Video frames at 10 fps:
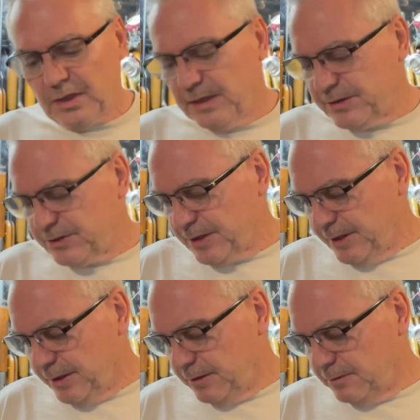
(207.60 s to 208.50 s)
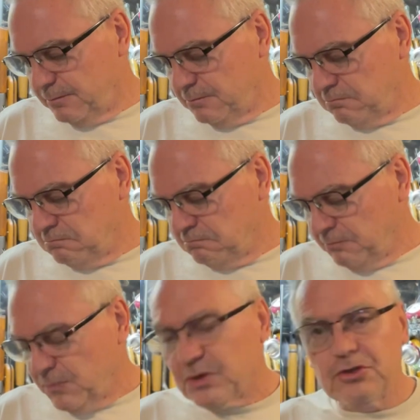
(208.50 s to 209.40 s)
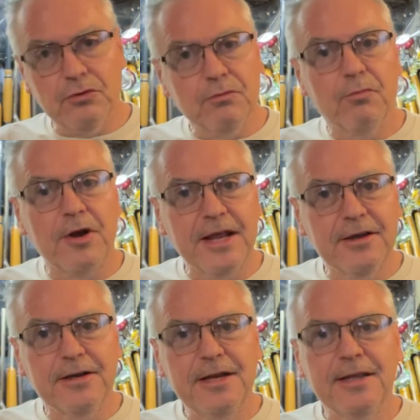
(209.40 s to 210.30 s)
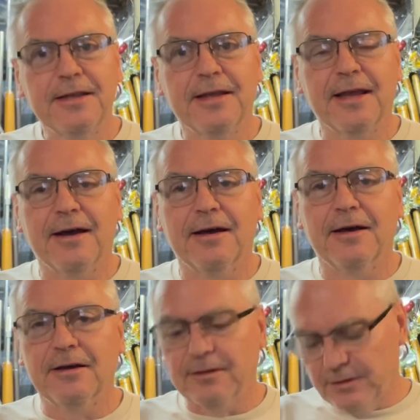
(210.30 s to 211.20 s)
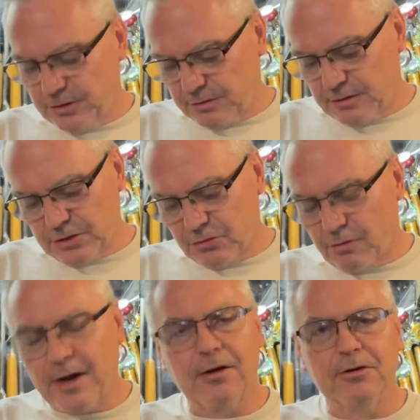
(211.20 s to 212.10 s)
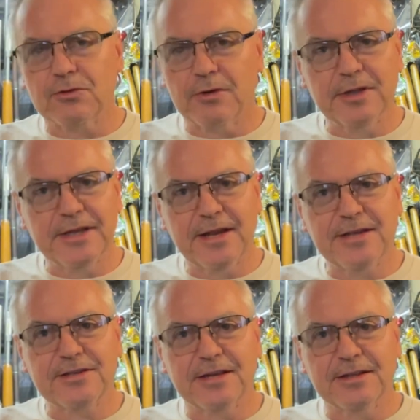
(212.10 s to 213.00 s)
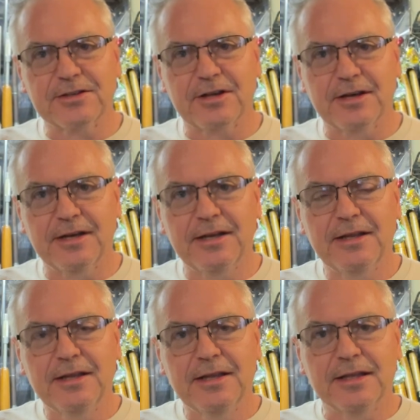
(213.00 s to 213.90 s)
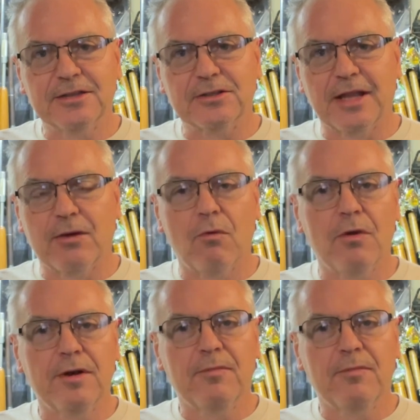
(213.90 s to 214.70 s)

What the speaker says: it's shooting pretty good. The trigger is really nice on this gun. It's like 1